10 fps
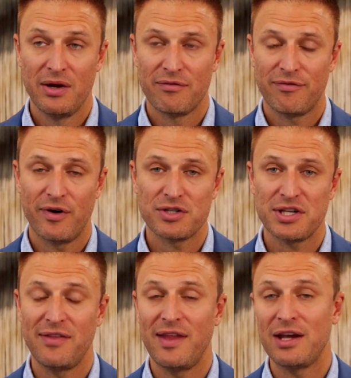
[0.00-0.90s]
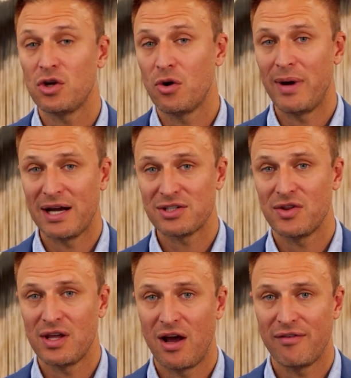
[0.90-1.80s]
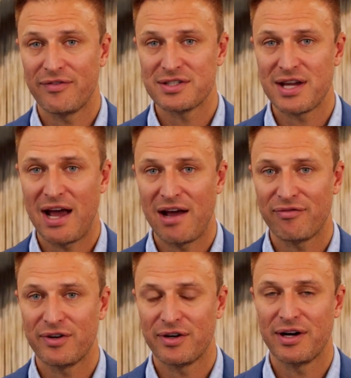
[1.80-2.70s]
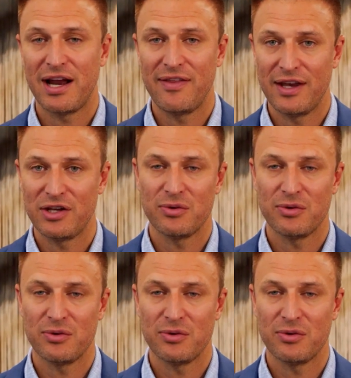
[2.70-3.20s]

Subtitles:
first, and then you go back to the office after, and then you